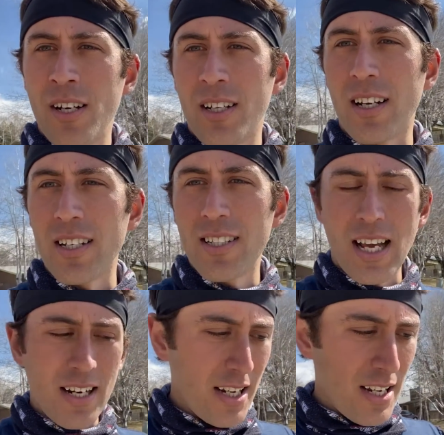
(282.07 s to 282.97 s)
gonna
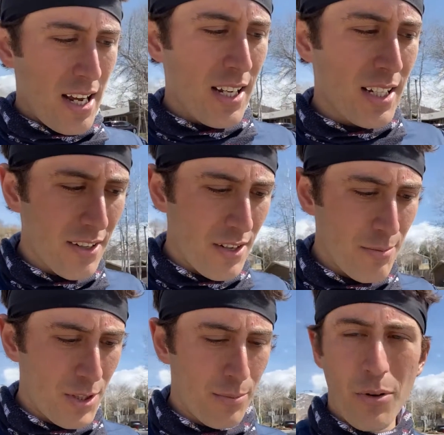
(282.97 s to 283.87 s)
send it, give
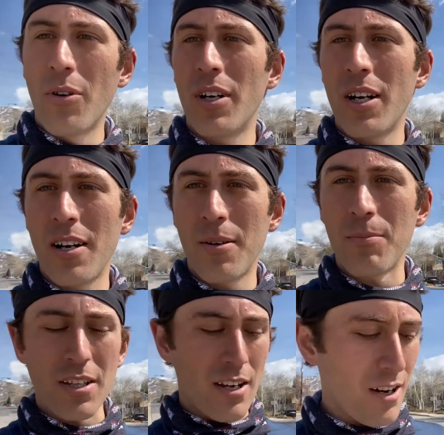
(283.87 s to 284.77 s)
him support,
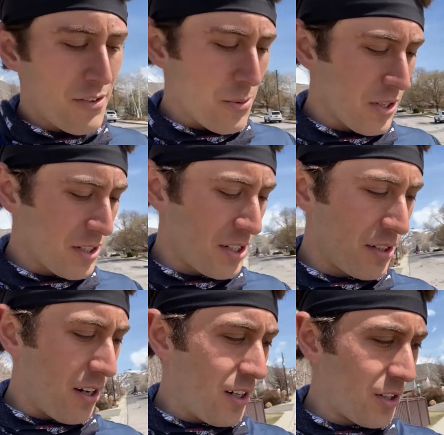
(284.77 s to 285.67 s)
be there if he wants to
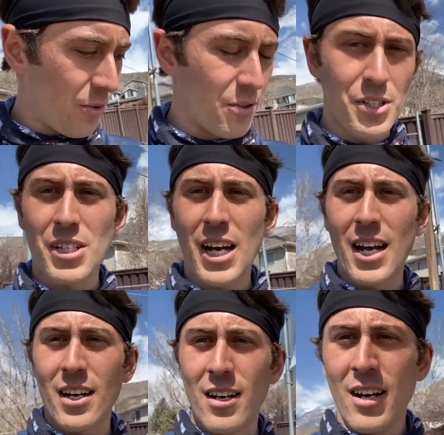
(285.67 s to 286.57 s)
talk, or just
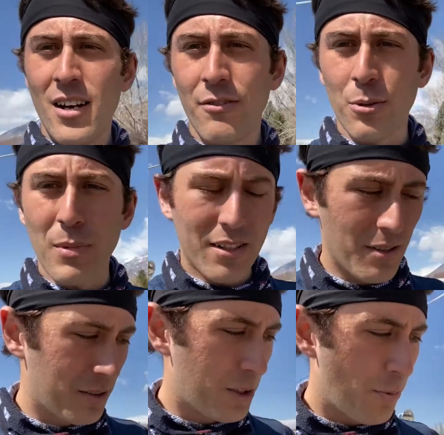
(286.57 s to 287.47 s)
kind of for
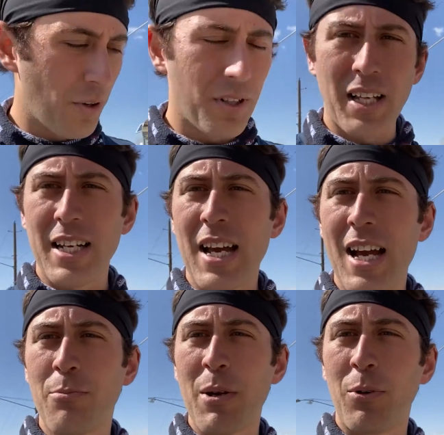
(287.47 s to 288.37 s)
mental support that he
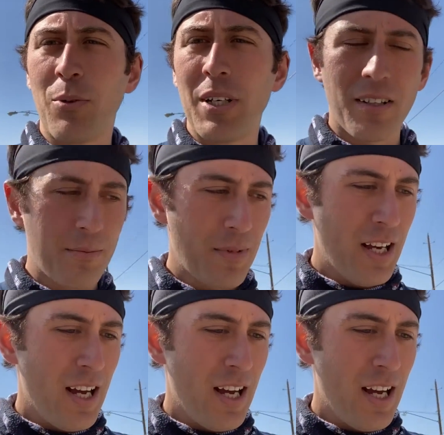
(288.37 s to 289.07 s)
has people with him.